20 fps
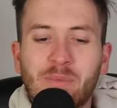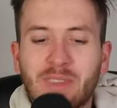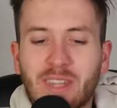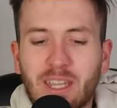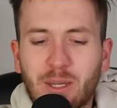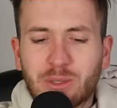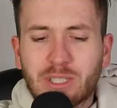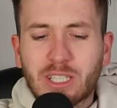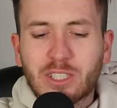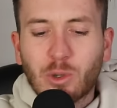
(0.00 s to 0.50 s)

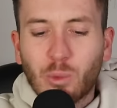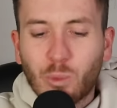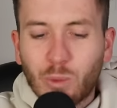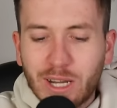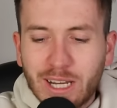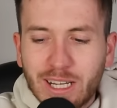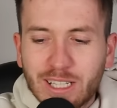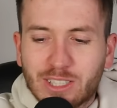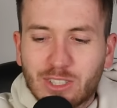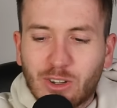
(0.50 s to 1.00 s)
It was such a
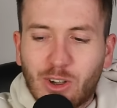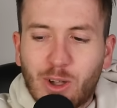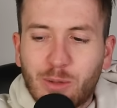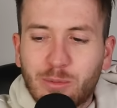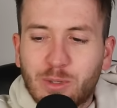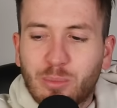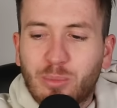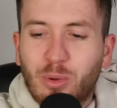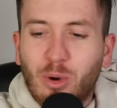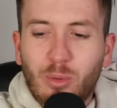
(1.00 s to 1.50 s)
weird time
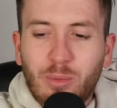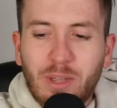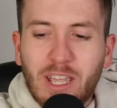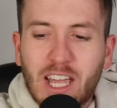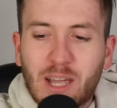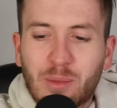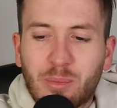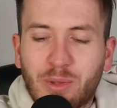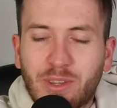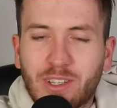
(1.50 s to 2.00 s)
to pull me
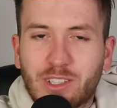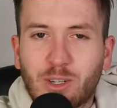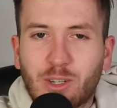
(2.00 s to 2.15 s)
up at the